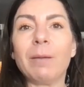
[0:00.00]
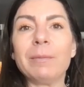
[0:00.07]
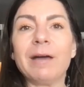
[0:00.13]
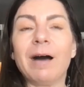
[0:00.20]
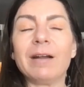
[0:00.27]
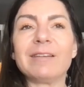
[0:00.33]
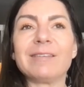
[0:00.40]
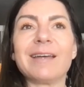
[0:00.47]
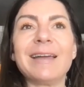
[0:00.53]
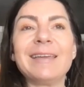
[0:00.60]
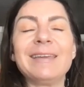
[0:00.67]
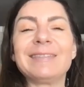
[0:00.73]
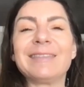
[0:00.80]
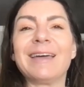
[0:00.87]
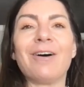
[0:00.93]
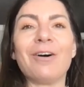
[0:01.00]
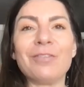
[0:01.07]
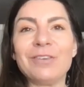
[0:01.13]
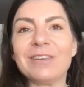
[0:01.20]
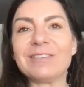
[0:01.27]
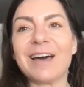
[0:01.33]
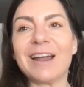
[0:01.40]
will be honest i eat the
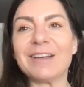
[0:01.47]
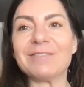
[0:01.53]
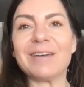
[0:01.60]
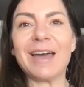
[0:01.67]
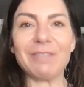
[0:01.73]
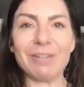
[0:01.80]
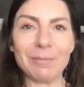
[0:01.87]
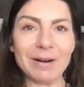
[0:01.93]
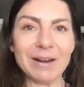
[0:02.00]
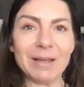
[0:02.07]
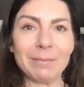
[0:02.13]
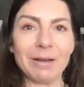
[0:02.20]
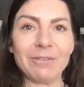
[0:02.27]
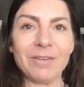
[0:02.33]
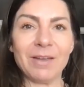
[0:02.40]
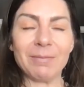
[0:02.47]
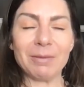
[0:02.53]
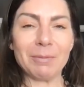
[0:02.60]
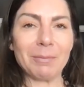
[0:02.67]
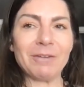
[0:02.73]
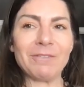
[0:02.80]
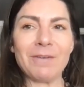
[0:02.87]
healthiest out of everybody in my family
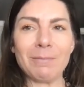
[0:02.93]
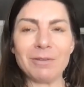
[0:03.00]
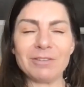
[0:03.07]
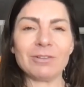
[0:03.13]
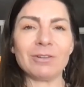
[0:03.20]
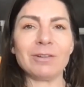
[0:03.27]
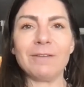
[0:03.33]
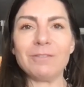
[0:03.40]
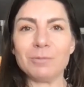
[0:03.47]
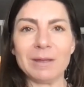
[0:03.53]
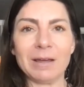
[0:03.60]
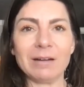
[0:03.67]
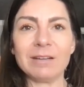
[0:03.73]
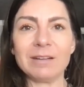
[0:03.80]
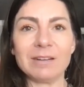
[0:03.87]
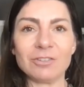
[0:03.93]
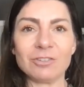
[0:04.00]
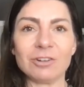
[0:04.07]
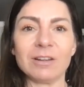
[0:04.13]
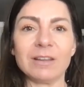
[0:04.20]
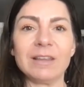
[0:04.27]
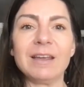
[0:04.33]
but my family still loves me
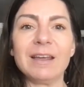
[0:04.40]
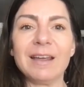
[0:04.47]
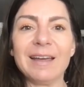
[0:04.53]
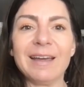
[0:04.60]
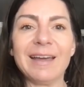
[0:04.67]
unconditionally